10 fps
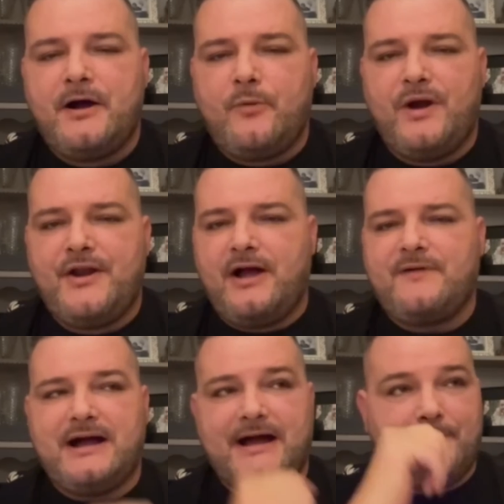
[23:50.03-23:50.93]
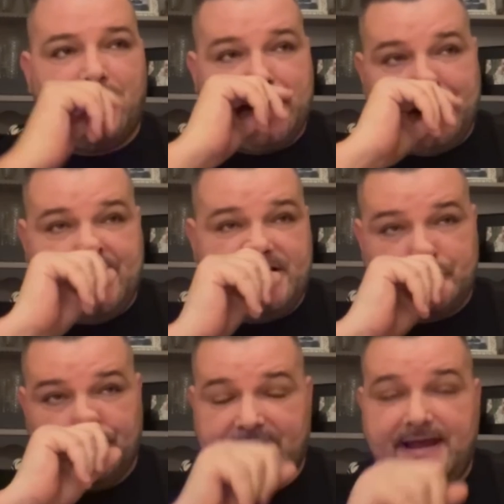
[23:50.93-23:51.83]
When I had my
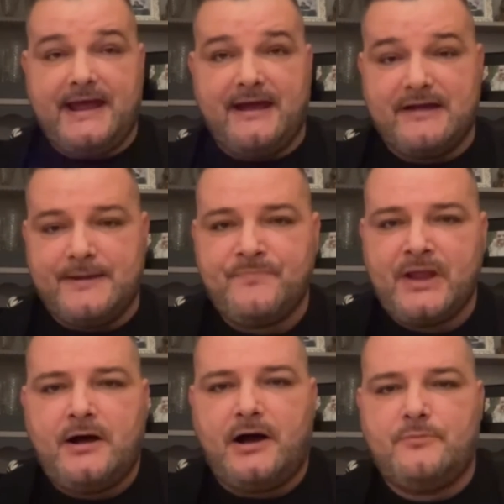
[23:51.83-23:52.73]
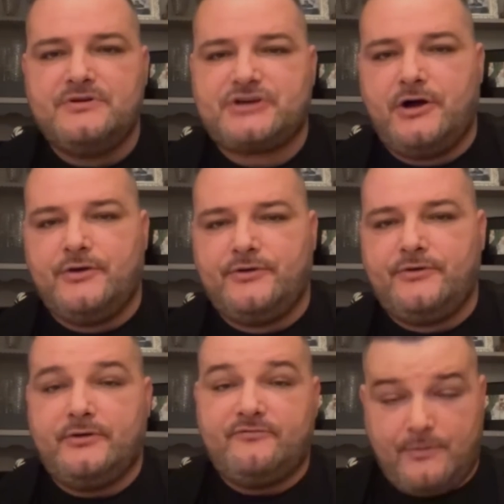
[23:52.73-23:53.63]
initial plea hearing, I was
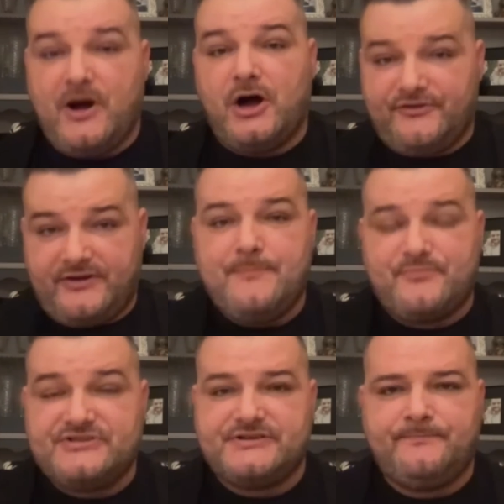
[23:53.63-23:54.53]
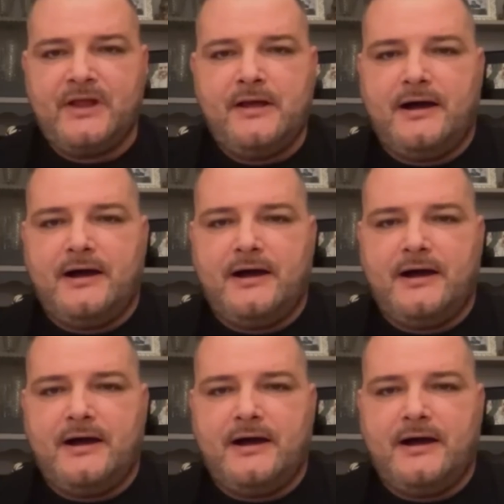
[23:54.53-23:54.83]
on remand in prison.